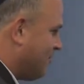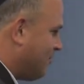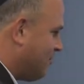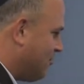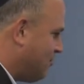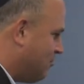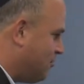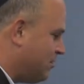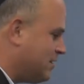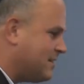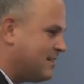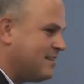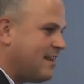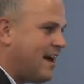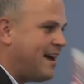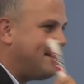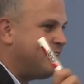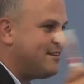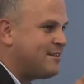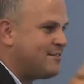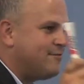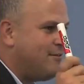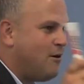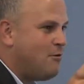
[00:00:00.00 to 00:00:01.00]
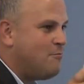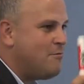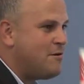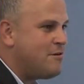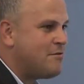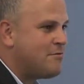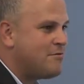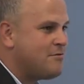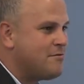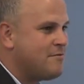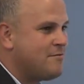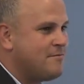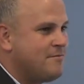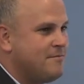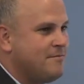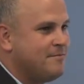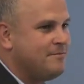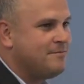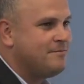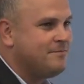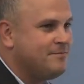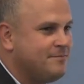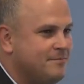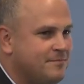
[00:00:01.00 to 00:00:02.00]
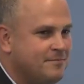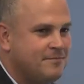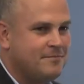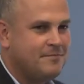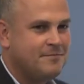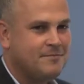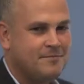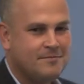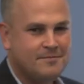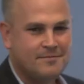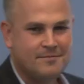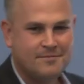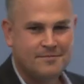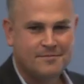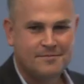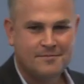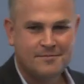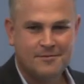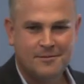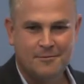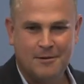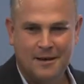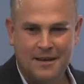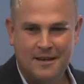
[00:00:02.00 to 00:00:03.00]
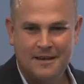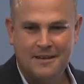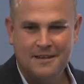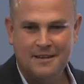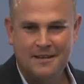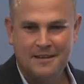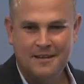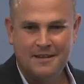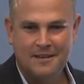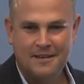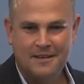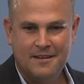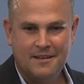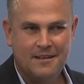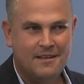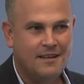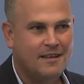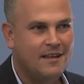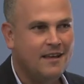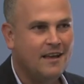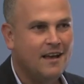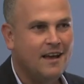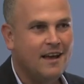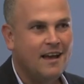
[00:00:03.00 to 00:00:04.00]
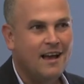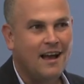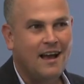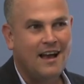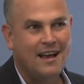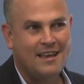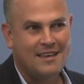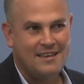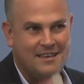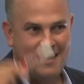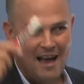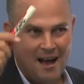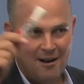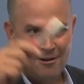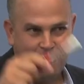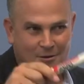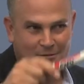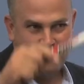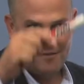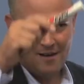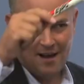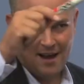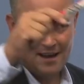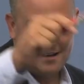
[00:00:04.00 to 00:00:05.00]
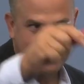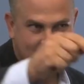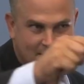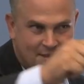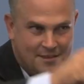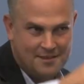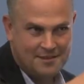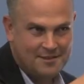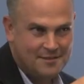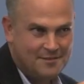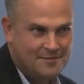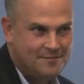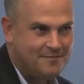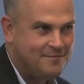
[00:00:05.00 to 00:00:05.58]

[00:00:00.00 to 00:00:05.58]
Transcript: who does Reines vote with? What? Yaakov Reines